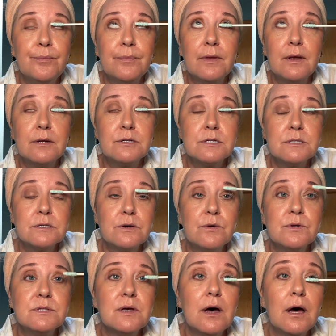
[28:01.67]
it just
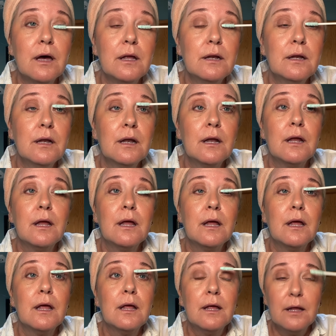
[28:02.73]
goes on
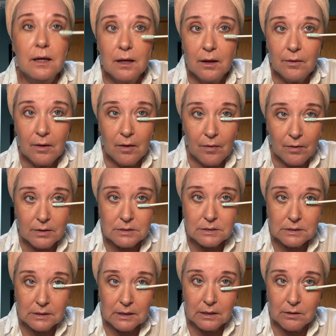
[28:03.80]
in this
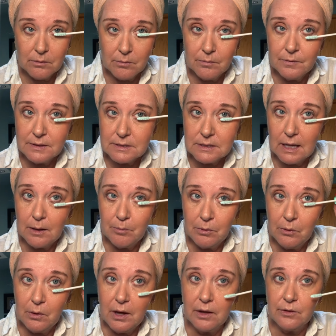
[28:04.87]
light
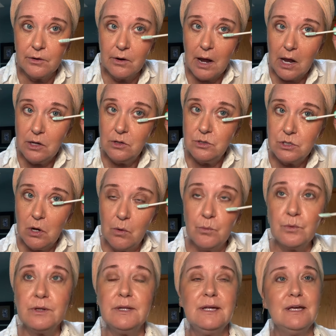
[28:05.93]
blue color, and you don't
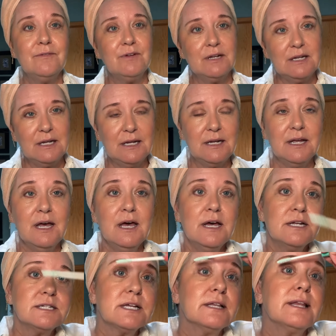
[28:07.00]
really even need
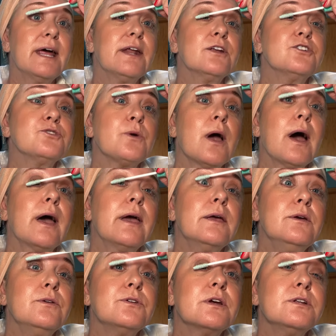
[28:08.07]
to let it dry.
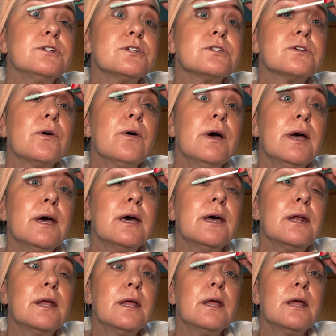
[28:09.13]
You can just go ahead,